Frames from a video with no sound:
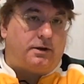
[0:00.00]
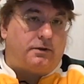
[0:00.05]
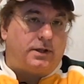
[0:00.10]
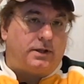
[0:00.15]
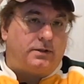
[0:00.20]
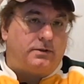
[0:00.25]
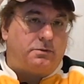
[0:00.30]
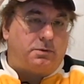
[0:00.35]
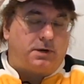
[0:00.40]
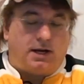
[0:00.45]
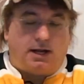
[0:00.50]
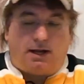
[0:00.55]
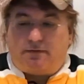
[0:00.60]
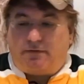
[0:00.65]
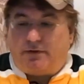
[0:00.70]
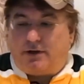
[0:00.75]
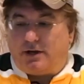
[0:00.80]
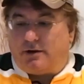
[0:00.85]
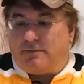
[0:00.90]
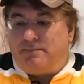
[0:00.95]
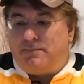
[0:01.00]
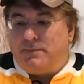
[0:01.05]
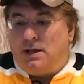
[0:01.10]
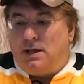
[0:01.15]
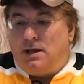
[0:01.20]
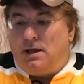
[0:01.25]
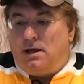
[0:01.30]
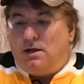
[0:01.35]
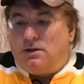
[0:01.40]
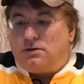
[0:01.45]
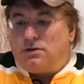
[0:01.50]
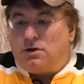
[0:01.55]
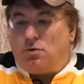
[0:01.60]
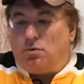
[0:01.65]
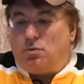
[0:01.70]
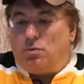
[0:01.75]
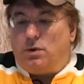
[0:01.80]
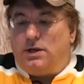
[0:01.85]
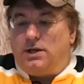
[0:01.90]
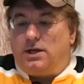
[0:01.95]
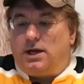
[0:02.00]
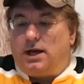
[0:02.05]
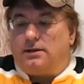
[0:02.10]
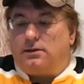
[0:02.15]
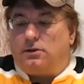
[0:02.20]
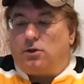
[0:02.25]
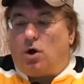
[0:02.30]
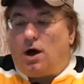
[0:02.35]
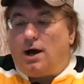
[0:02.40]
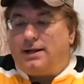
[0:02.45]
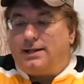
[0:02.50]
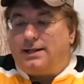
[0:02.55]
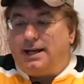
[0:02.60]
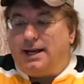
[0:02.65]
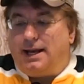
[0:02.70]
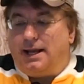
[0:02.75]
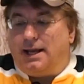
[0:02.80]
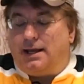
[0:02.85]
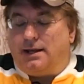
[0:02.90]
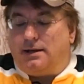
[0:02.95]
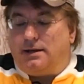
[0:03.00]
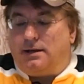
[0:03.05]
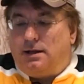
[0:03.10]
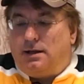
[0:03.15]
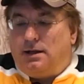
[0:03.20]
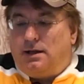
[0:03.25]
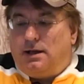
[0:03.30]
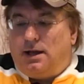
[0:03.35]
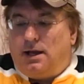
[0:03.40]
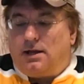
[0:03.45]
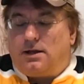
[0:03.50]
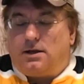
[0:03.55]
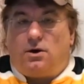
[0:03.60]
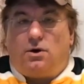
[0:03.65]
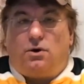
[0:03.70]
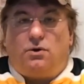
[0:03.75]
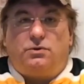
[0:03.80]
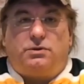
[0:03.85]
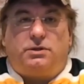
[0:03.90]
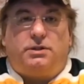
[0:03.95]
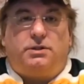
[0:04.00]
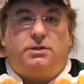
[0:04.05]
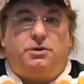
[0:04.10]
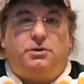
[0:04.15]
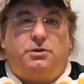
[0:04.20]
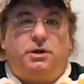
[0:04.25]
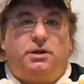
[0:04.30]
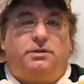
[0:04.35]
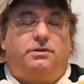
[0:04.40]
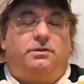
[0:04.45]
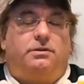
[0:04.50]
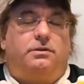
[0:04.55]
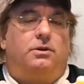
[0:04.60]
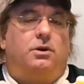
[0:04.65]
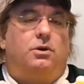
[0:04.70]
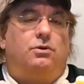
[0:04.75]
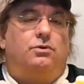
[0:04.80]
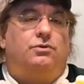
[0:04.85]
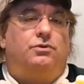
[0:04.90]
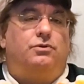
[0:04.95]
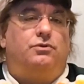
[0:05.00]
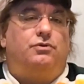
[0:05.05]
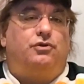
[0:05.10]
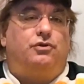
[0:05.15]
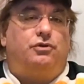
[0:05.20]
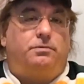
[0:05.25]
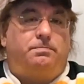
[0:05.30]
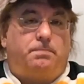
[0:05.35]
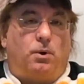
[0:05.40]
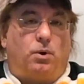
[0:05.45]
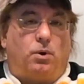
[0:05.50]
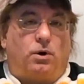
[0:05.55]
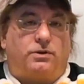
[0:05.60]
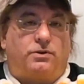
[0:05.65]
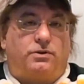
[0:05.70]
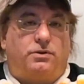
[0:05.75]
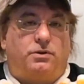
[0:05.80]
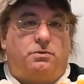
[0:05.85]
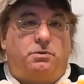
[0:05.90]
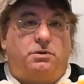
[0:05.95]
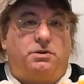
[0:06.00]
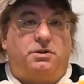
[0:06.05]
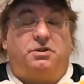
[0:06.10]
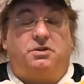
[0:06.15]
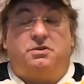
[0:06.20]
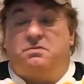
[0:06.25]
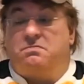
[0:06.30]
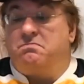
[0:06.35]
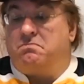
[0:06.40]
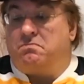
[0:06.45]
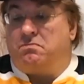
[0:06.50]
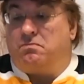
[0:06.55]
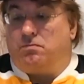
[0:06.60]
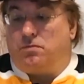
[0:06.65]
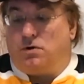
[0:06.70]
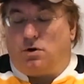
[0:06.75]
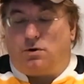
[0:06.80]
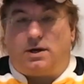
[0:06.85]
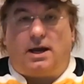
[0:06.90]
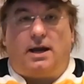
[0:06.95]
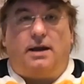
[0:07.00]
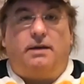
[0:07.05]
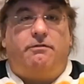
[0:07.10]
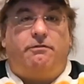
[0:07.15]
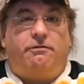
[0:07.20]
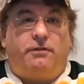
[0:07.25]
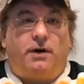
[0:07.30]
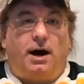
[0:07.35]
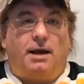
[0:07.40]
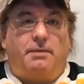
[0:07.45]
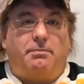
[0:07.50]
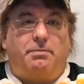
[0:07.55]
That's the one I have here. So when I logged it in, it goes to sports, which is okay, fine.